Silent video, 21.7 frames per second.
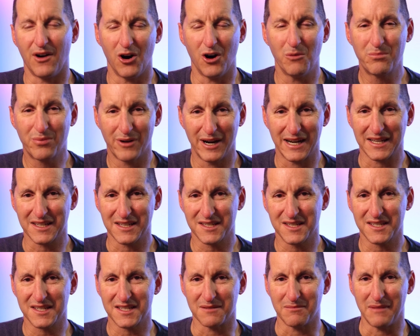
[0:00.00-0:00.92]
operating
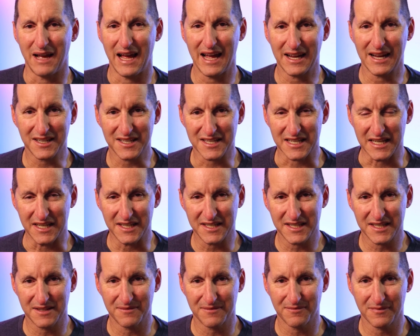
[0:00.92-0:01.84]
system
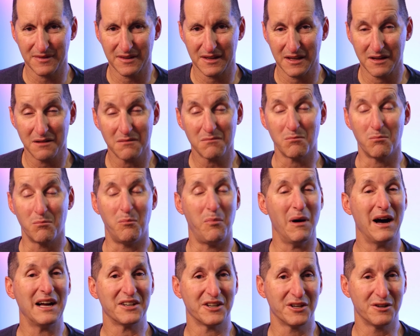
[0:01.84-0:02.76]
access,
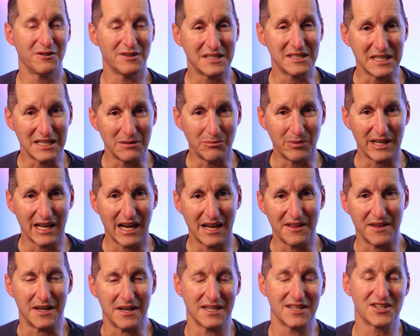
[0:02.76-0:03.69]
but you're a DBA
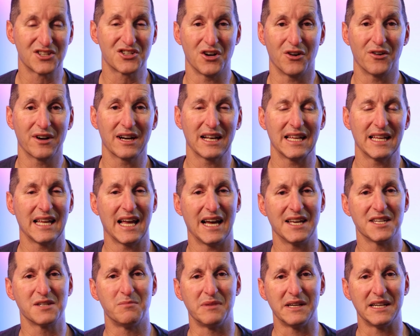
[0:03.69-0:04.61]
that historically
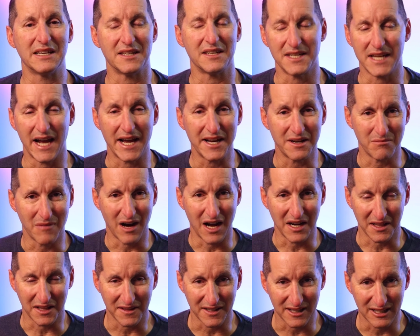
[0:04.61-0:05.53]
has been data
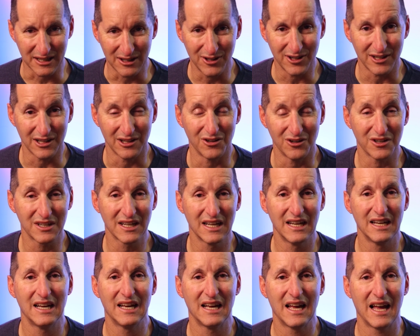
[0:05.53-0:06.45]
mining the alert log,
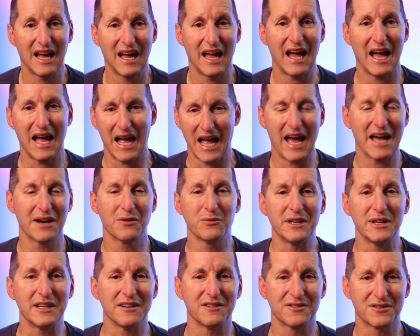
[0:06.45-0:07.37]
how do
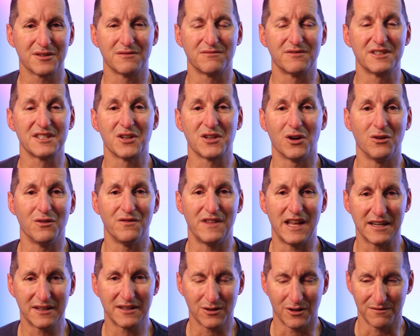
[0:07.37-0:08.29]
we sort of resolve
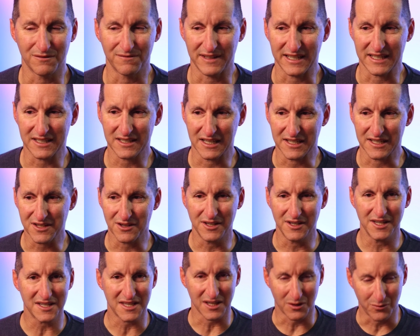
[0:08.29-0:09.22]
that conflict? And so
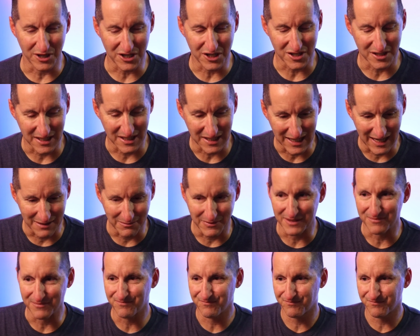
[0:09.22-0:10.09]
here's the question that came in.